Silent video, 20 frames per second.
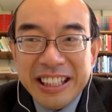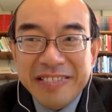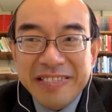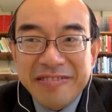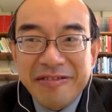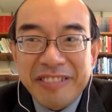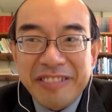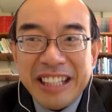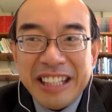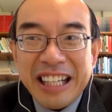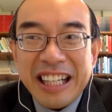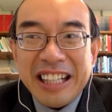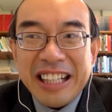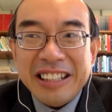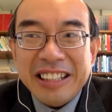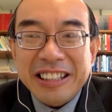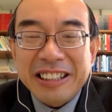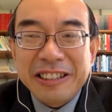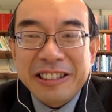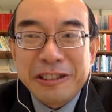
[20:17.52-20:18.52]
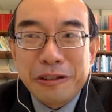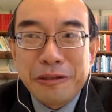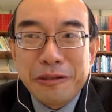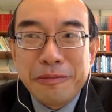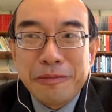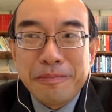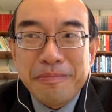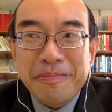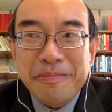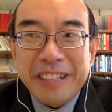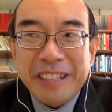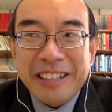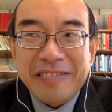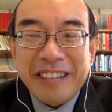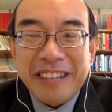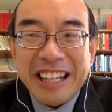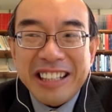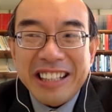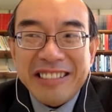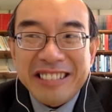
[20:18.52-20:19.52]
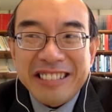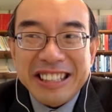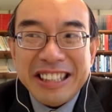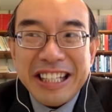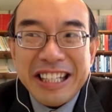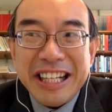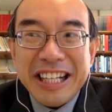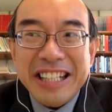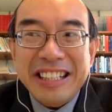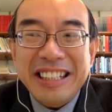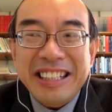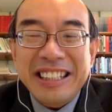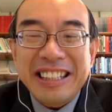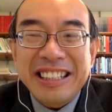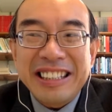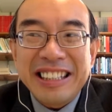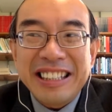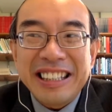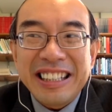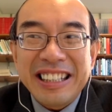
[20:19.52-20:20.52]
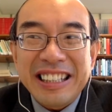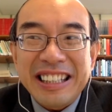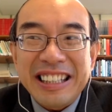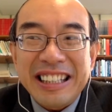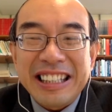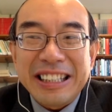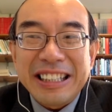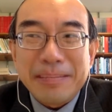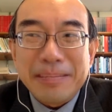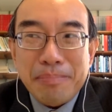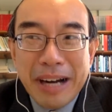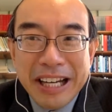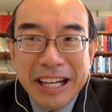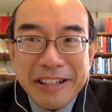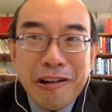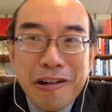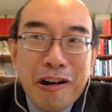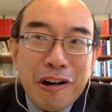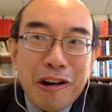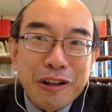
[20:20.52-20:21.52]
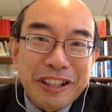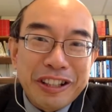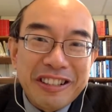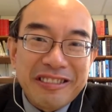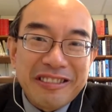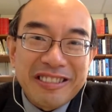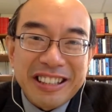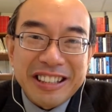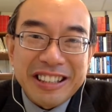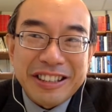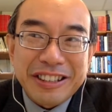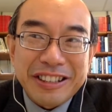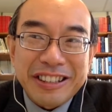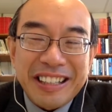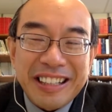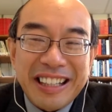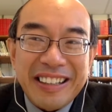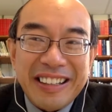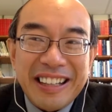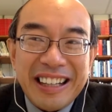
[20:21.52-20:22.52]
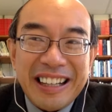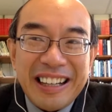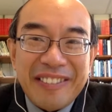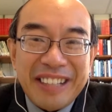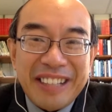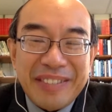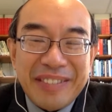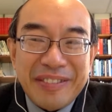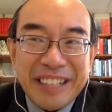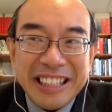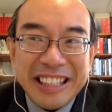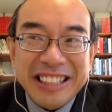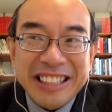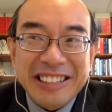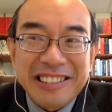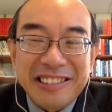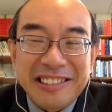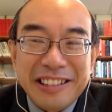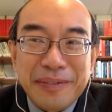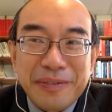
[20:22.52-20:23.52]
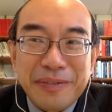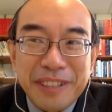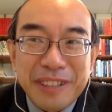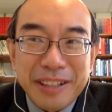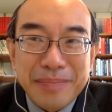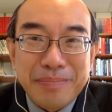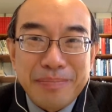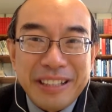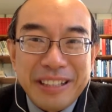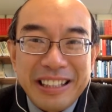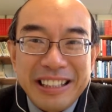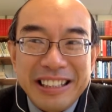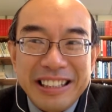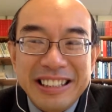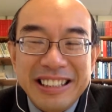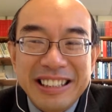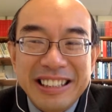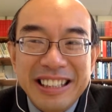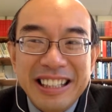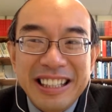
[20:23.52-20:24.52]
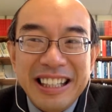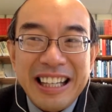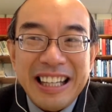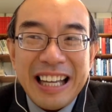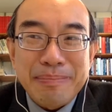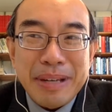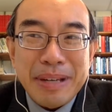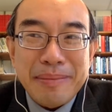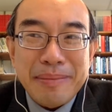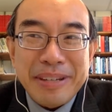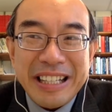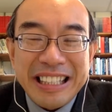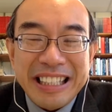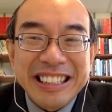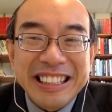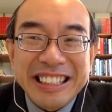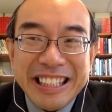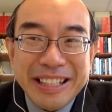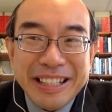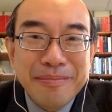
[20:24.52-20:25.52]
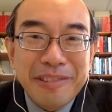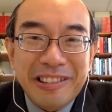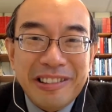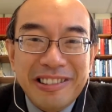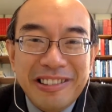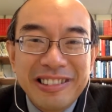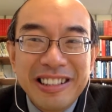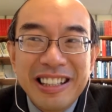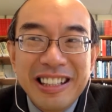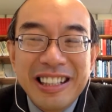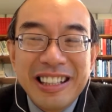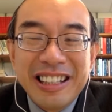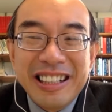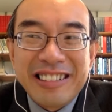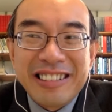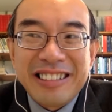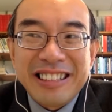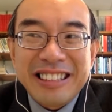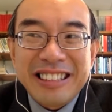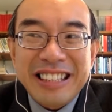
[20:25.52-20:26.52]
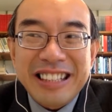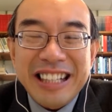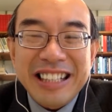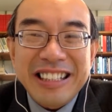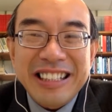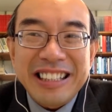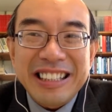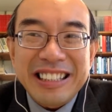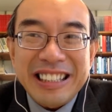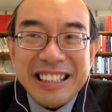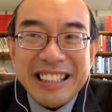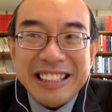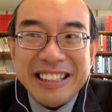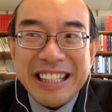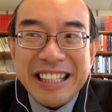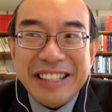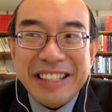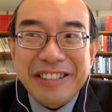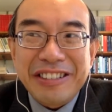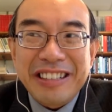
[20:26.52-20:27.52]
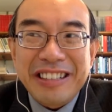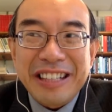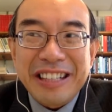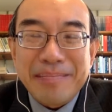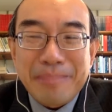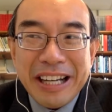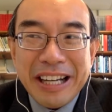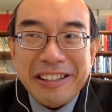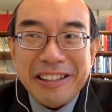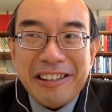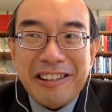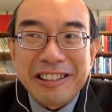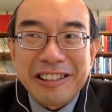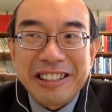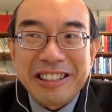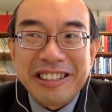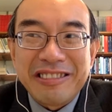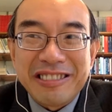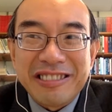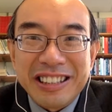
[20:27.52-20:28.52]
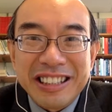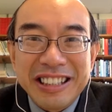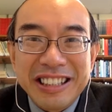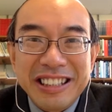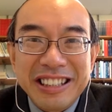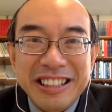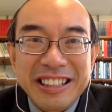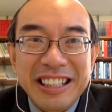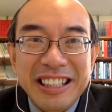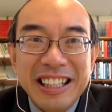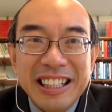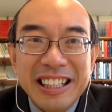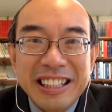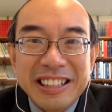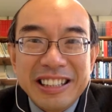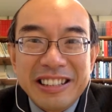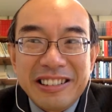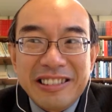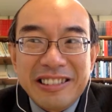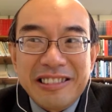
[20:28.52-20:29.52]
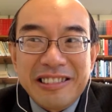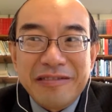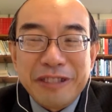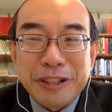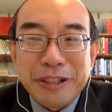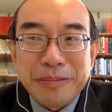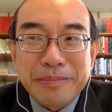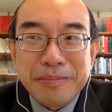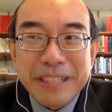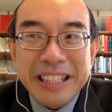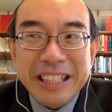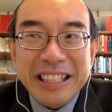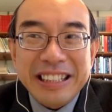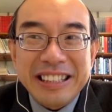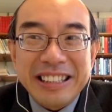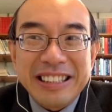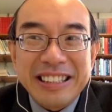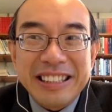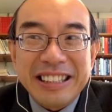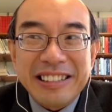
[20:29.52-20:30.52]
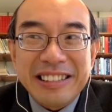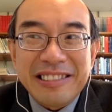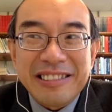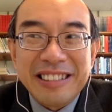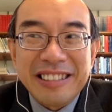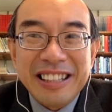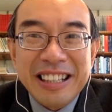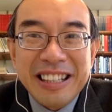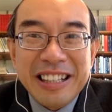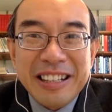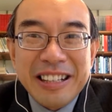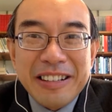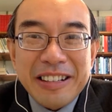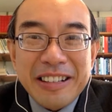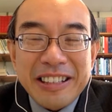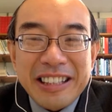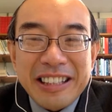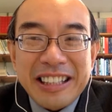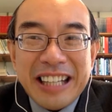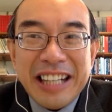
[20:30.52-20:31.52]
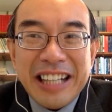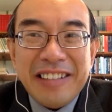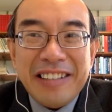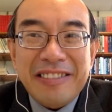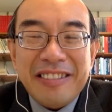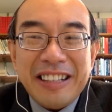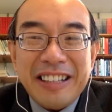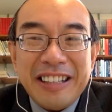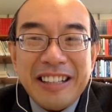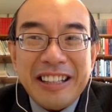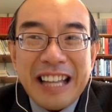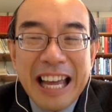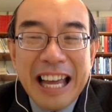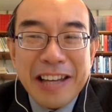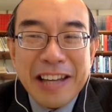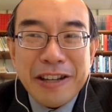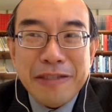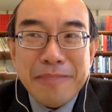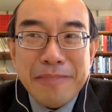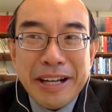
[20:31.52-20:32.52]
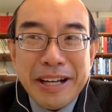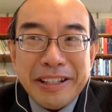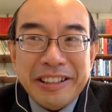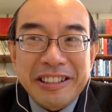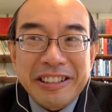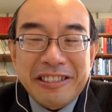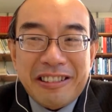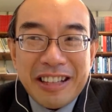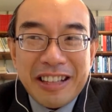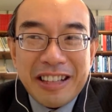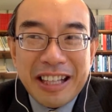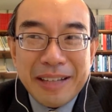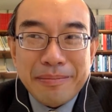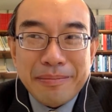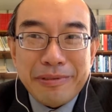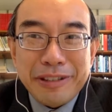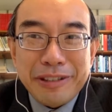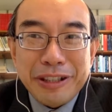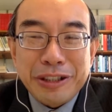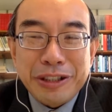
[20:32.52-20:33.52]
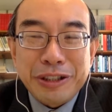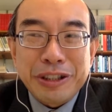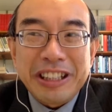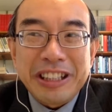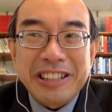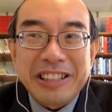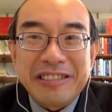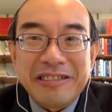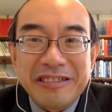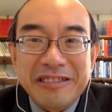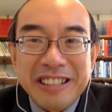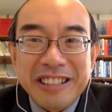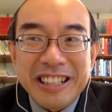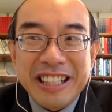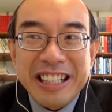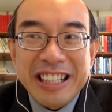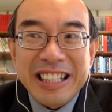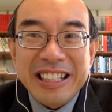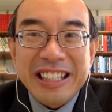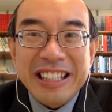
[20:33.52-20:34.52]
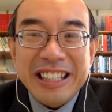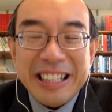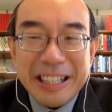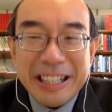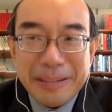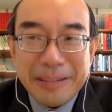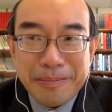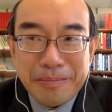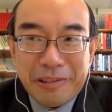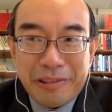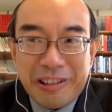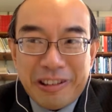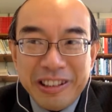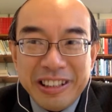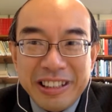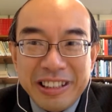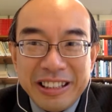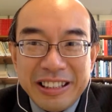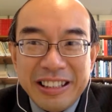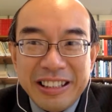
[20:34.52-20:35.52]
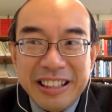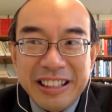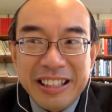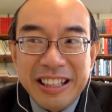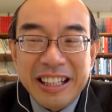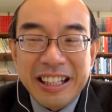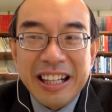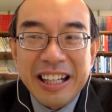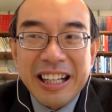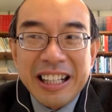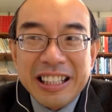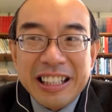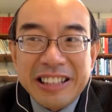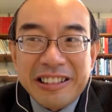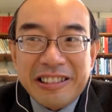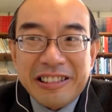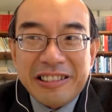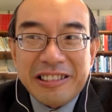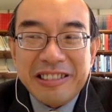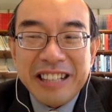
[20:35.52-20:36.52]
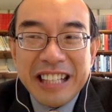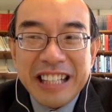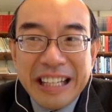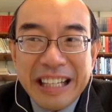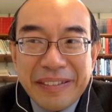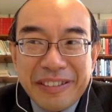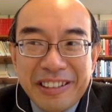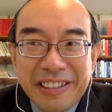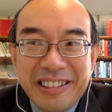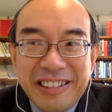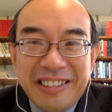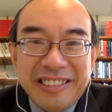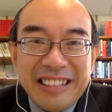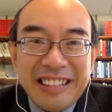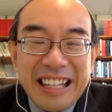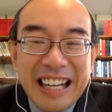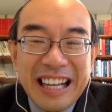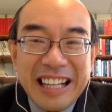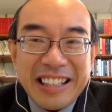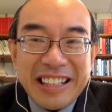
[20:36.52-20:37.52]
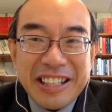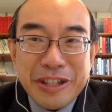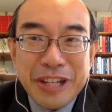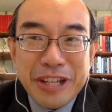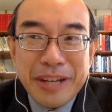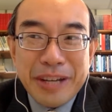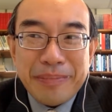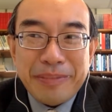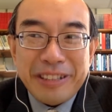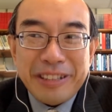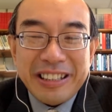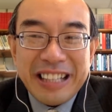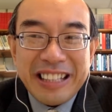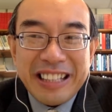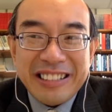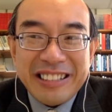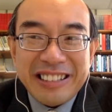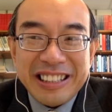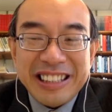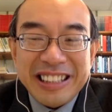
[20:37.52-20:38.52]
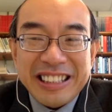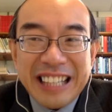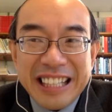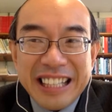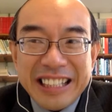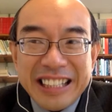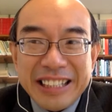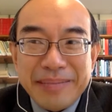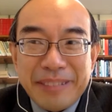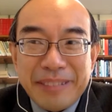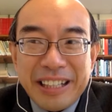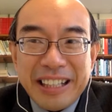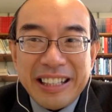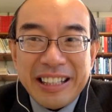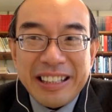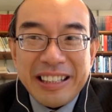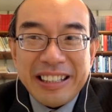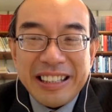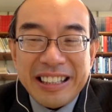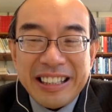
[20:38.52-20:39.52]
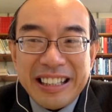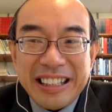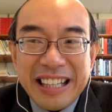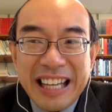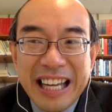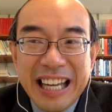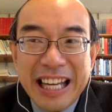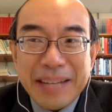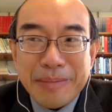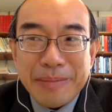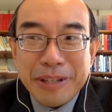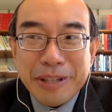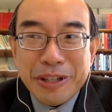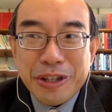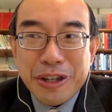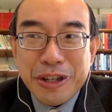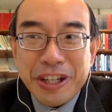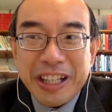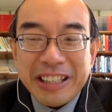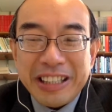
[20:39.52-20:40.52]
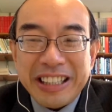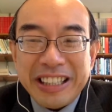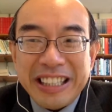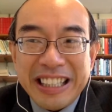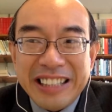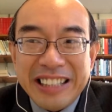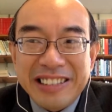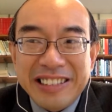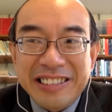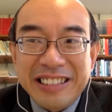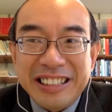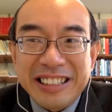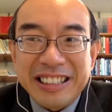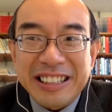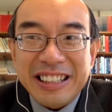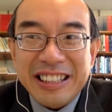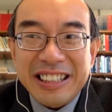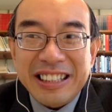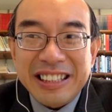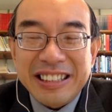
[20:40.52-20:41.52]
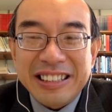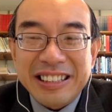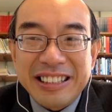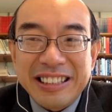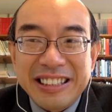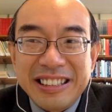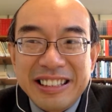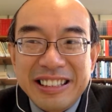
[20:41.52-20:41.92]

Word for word: there are some, where Christianity is a minority religion. If we exclude the Philippines and maybe East Timor, Christianity is essentially a minority religion. So, which means, the kind of ecumenical collaboration is really important. So, if you look at the chapter that you just cited by Edmund Kee, I think he used to discuss